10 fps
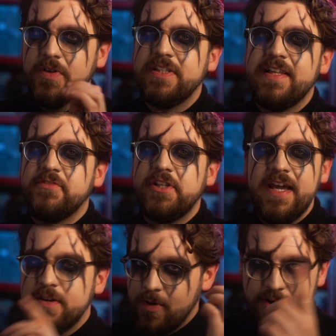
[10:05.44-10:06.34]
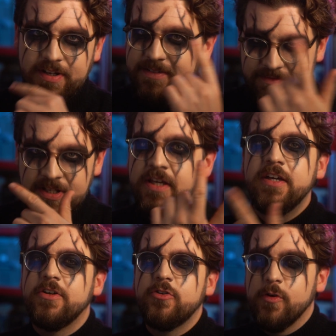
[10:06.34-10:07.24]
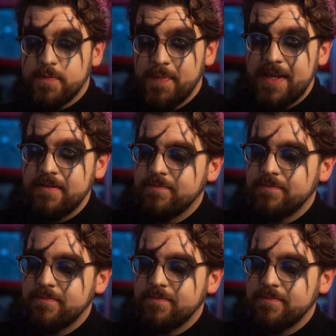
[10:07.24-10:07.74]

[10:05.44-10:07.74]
A level head wearing corpse paint.